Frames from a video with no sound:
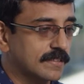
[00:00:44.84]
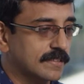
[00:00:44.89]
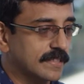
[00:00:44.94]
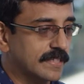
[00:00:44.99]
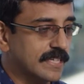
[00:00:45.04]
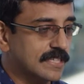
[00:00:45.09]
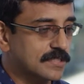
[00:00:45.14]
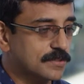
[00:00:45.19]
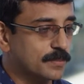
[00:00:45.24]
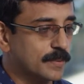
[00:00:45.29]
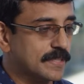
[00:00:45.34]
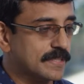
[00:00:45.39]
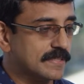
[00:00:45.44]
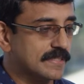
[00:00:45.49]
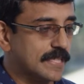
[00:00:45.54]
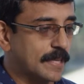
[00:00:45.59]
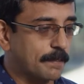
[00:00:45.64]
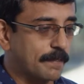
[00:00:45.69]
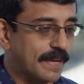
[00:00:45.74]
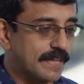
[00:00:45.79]
The next one
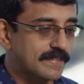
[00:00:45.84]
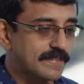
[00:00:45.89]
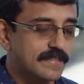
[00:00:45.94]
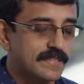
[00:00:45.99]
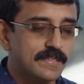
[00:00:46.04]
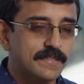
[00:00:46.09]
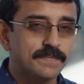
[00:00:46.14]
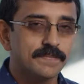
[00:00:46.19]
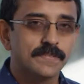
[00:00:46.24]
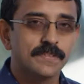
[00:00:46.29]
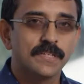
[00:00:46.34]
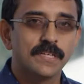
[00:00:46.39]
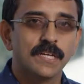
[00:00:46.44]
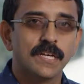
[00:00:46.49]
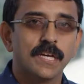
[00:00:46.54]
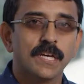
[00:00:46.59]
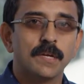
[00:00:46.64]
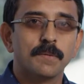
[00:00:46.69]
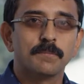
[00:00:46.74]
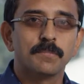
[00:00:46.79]
is capacity.
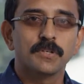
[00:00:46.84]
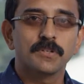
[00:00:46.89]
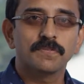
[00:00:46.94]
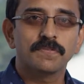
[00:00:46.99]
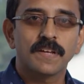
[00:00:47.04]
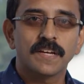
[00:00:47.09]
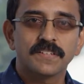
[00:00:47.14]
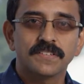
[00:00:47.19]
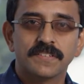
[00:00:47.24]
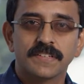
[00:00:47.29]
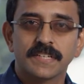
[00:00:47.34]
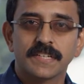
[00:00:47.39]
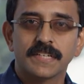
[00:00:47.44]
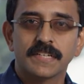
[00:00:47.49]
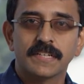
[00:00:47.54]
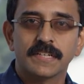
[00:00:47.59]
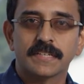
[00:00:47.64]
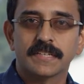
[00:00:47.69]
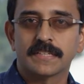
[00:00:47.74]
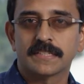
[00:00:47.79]
Pure flash
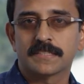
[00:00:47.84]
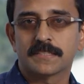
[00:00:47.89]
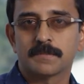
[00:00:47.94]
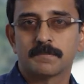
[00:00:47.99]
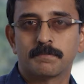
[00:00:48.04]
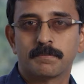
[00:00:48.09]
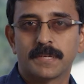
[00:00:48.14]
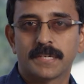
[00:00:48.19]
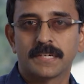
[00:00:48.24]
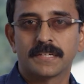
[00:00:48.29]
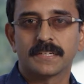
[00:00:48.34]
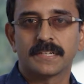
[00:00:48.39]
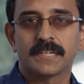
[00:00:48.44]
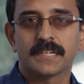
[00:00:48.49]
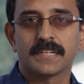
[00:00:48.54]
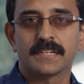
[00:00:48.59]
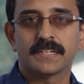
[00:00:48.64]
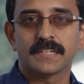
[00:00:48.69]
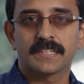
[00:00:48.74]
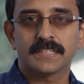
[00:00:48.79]
array gets better
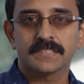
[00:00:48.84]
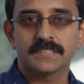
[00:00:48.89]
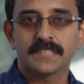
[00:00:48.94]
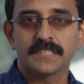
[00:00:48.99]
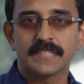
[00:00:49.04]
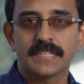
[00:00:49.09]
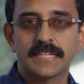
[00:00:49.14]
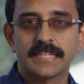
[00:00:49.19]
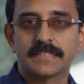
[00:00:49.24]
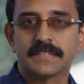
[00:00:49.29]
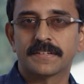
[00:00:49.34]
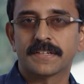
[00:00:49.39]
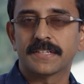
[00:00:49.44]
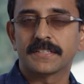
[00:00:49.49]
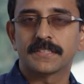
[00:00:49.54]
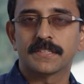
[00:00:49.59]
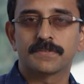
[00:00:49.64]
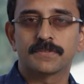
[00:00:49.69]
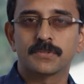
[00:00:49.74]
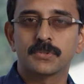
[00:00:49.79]
data reduction in the
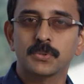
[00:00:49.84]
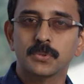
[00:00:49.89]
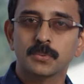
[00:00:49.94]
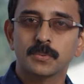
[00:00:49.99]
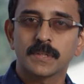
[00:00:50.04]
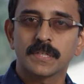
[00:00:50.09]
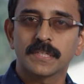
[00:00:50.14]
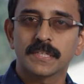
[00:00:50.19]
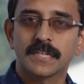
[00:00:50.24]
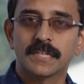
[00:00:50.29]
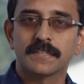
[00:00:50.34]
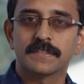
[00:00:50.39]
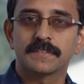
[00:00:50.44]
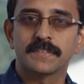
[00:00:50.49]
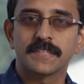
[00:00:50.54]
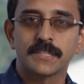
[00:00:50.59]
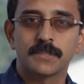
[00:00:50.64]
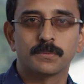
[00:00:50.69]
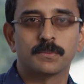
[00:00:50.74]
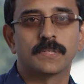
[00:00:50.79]
range of 2 to 1 and
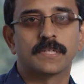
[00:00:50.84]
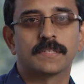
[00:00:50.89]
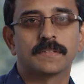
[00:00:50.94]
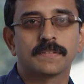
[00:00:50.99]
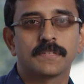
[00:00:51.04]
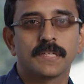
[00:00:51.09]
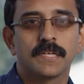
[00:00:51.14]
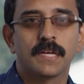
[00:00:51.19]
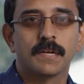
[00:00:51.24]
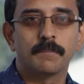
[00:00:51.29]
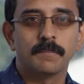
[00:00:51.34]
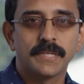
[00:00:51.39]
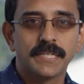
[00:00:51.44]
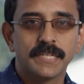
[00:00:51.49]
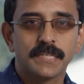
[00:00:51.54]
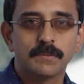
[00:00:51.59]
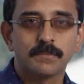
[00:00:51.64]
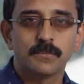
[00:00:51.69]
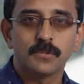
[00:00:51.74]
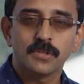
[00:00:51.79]
3 to 1,
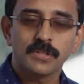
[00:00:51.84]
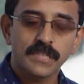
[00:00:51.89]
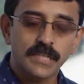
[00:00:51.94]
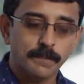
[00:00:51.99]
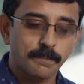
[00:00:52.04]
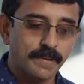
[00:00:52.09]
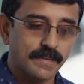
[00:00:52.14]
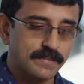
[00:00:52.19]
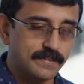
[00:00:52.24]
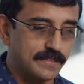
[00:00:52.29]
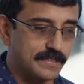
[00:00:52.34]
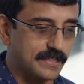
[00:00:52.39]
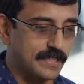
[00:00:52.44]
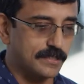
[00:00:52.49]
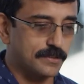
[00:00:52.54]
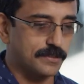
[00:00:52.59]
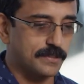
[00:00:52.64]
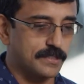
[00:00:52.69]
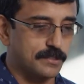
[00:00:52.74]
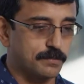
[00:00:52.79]
meaning more capacity
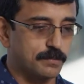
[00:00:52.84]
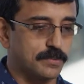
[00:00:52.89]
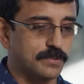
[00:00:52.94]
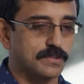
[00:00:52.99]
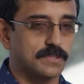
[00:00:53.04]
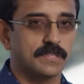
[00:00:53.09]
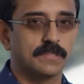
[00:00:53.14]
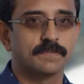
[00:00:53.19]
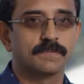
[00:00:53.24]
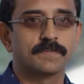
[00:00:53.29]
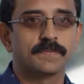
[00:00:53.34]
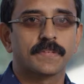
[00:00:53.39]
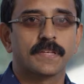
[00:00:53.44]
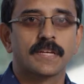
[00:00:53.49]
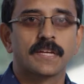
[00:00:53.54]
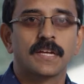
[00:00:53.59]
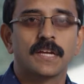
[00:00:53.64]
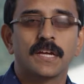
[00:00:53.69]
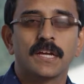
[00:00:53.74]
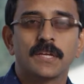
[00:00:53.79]
at your disposal.
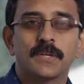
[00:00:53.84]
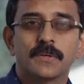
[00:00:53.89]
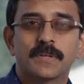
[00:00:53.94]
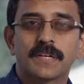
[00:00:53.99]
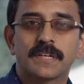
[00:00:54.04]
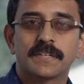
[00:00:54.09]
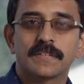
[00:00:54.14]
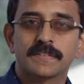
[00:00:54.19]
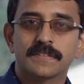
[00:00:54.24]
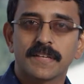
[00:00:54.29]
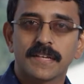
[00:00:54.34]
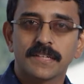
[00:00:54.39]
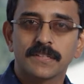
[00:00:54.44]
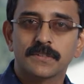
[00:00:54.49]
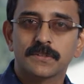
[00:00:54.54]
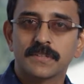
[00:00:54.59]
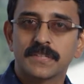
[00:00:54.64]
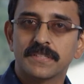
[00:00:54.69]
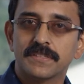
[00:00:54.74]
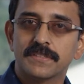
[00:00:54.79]
You can
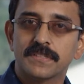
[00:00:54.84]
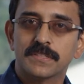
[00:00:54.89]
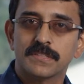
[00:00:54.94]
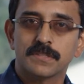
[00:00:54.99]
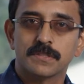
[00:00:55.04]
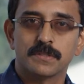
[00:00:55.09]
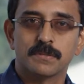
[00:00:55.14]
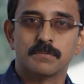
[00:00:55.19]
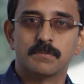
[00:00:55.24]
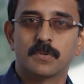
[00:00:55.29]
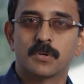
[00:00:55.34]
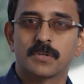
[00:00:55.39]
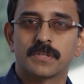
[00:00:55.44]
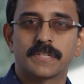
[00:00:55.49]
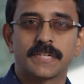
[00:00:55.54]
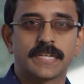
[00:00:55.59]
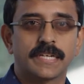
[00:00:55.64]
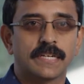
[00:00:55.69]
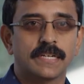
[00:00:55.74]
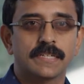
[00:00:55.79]
decide to ingest more
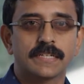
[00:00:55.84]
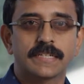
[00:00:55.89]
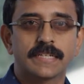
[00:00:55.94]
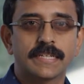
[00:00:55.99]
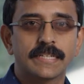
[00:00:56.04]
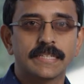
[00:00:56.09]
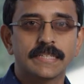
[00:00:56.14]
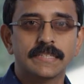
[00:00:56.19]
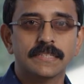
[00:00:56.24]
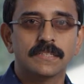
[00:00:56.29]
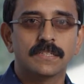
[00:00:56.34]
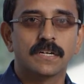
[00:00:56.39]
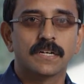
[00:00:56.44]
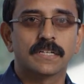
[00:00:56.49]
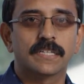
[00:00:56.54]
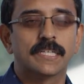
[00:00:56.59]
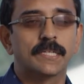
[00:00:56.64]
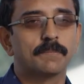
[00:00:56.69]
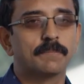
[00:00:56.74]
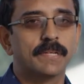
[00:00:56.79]
data daily or
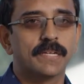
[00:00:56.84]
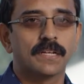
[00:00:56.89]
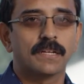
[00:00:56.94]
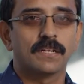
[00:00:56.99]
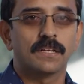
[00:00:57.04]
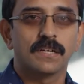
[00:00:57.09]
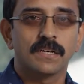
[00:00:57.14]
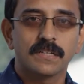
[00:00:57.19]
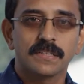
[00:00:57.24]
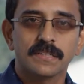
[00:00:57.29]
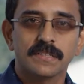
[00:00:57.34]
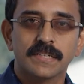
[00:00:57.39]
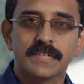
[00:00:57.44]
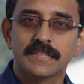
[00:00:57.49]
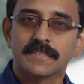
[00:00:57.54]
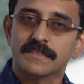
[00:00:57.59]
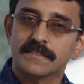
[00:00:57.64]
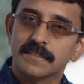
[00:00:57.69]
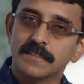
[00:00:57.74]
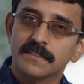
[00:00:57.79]
keep data longer
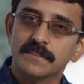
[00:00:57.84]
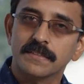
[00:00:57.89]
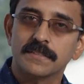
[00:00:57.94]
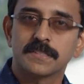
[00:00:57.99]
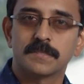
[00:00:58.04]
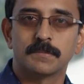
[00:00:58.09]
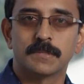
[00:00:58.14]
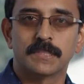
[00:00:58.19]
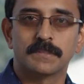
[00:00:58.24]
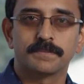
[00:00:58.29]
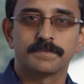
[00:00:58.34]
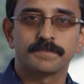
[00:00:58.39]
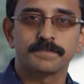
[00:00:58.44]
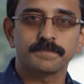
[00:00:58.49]
and still searchable.